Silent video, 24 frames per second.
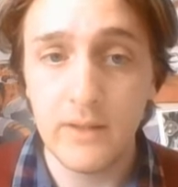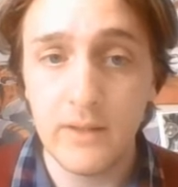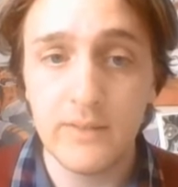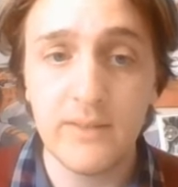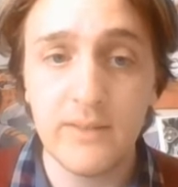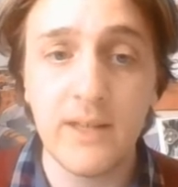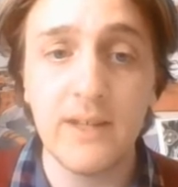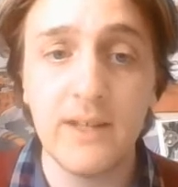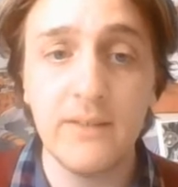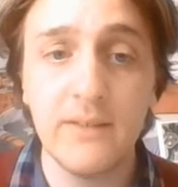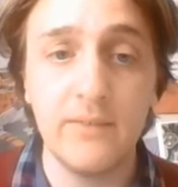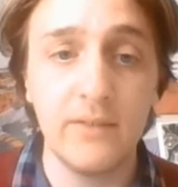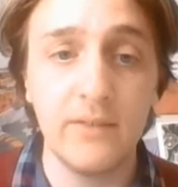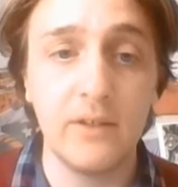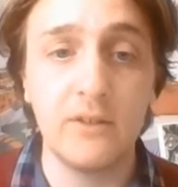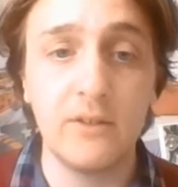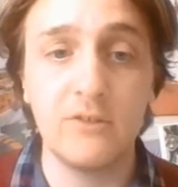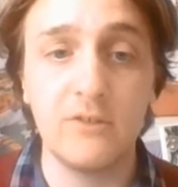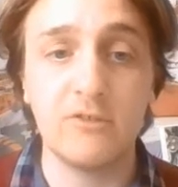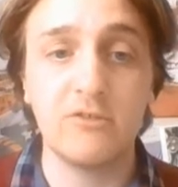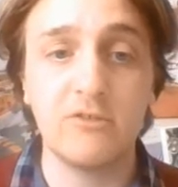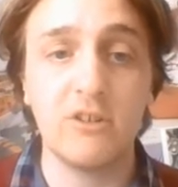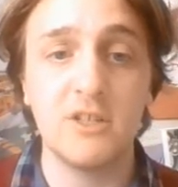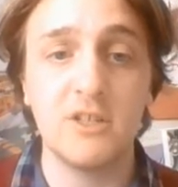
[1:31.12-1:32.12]
Then in the
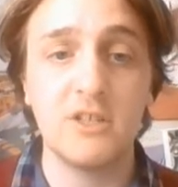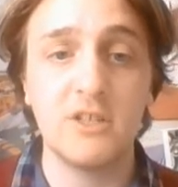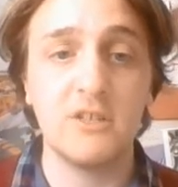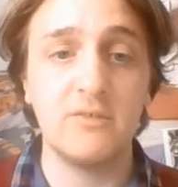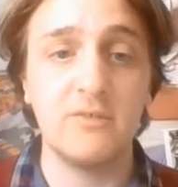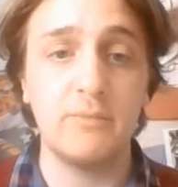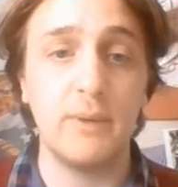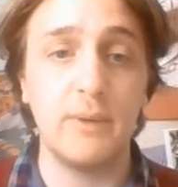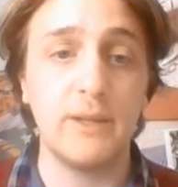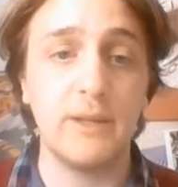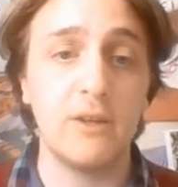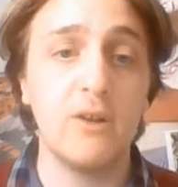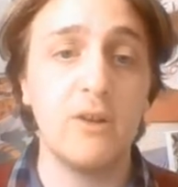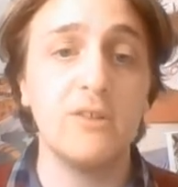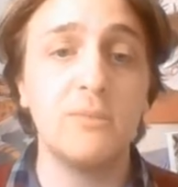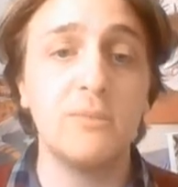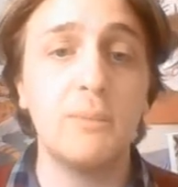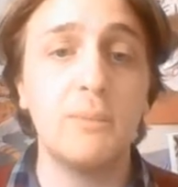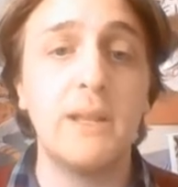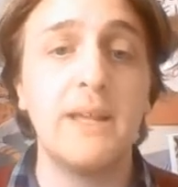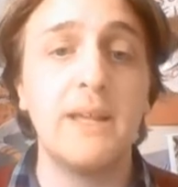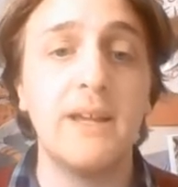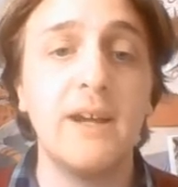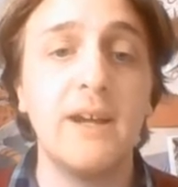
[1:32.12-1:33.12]
construction of my
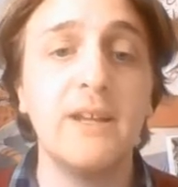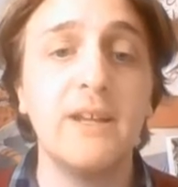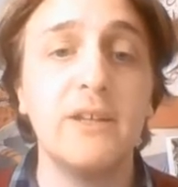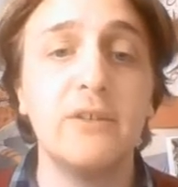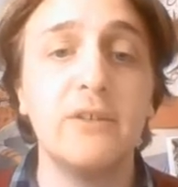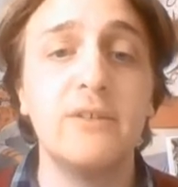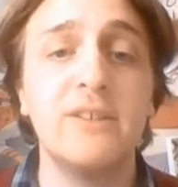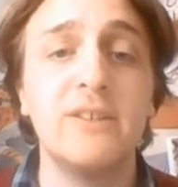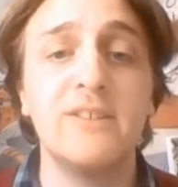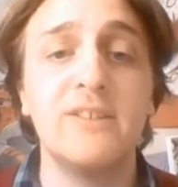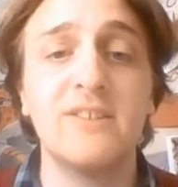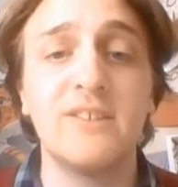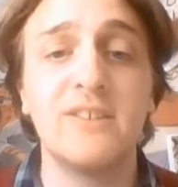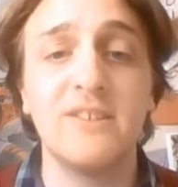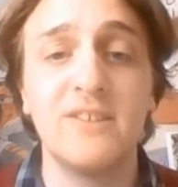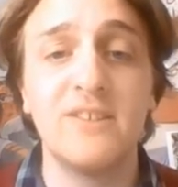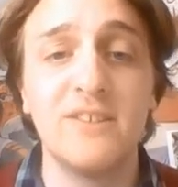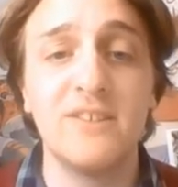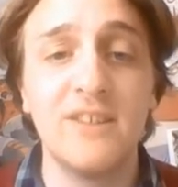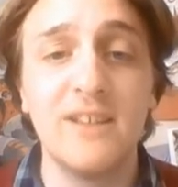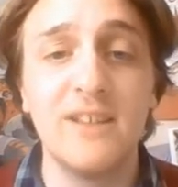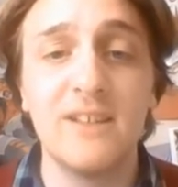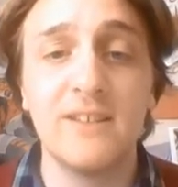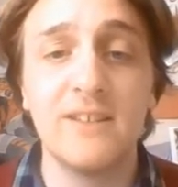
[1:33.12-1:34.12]
cosplay, I noticed
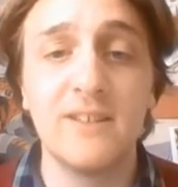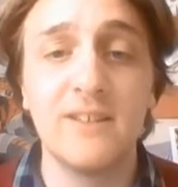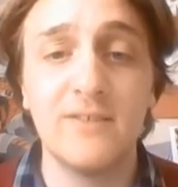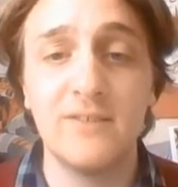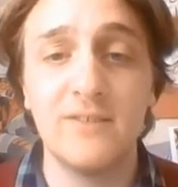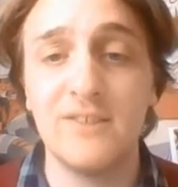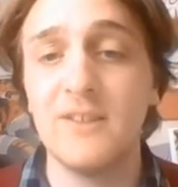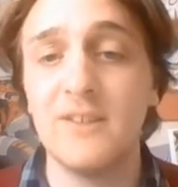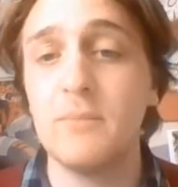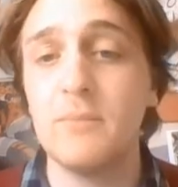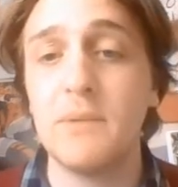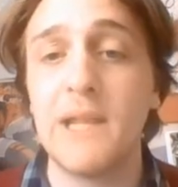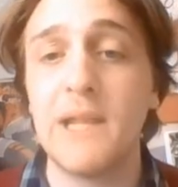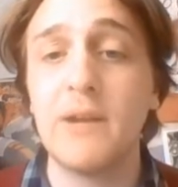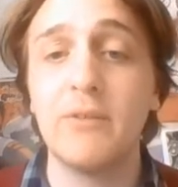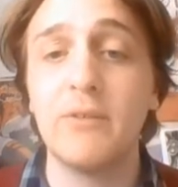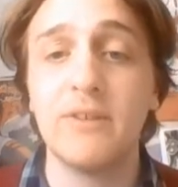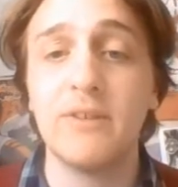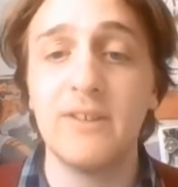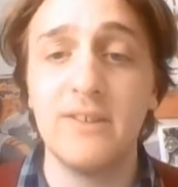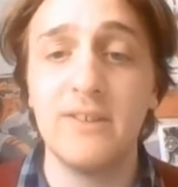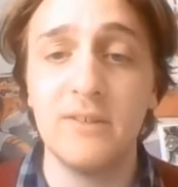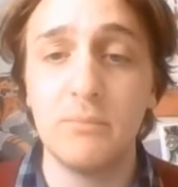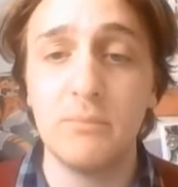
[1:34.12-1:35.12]
distinctive
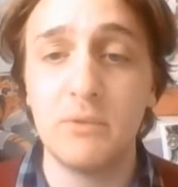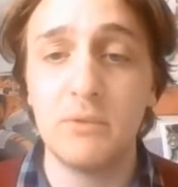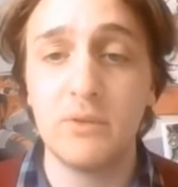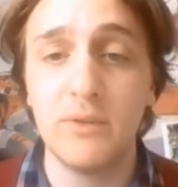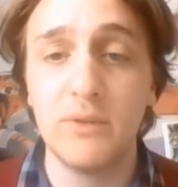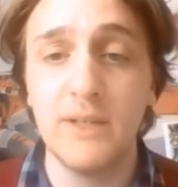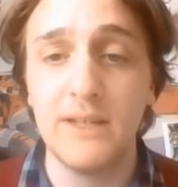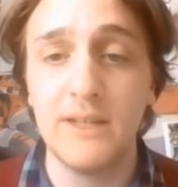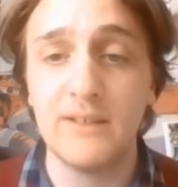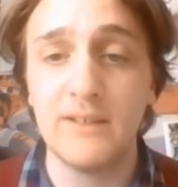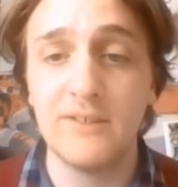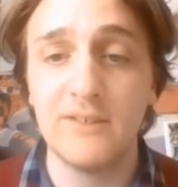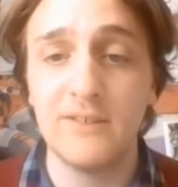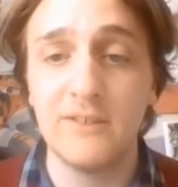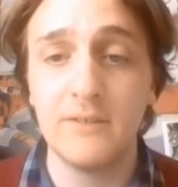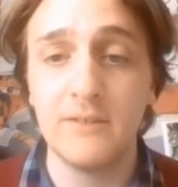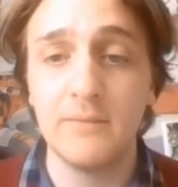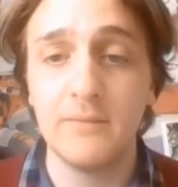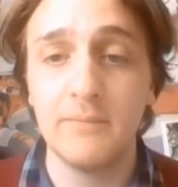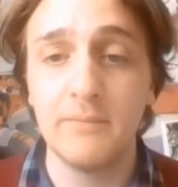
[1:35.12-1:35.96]
similarities between us.